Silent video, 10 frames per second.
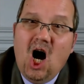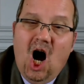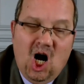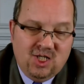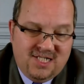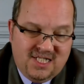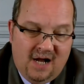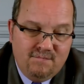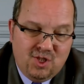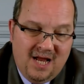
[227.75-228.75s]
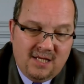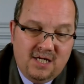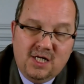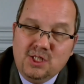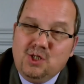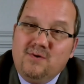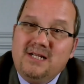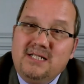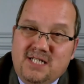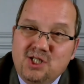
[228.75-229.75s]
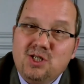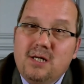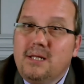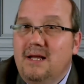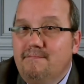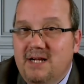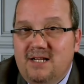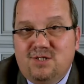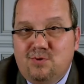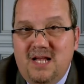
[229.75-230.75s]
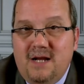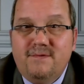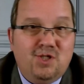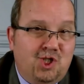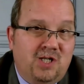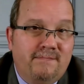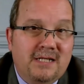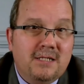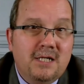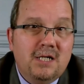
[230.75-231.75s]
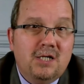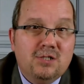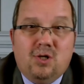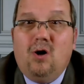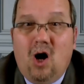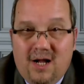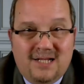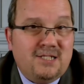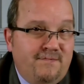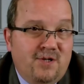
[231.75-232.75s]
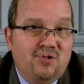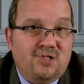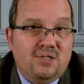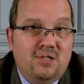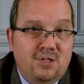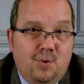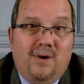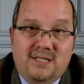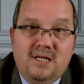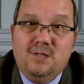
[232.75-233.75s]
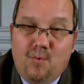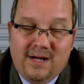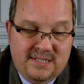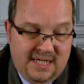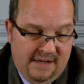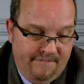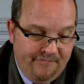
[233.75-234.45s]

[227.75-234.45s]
are subject to an additional administrative adjournment to August 1st, 2020.